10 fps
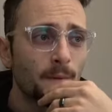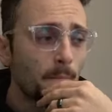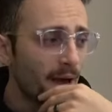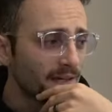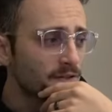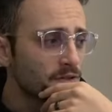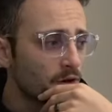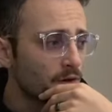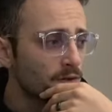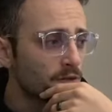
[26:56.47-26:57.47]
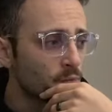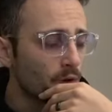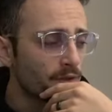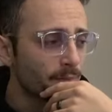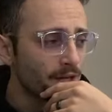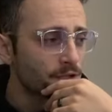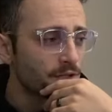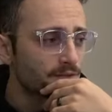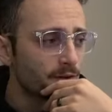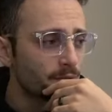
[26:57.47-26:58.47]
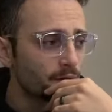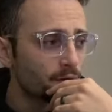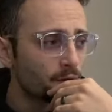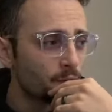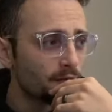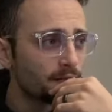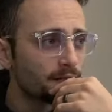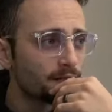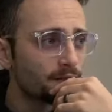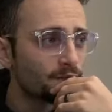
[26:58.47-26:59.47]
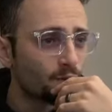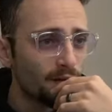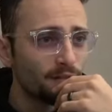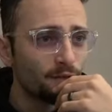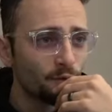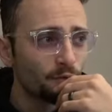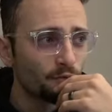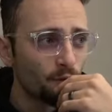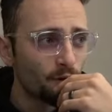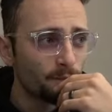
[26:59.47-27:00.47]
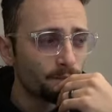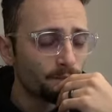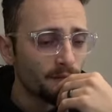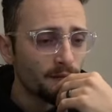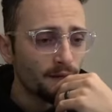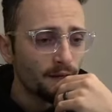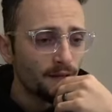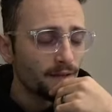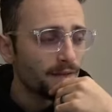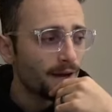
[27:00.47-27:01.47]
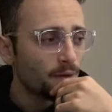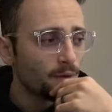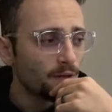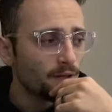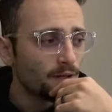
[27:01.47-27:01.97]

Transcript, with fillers: Magnus Carlsen won the match against Fabiano Caruana twenty-two to four. Now,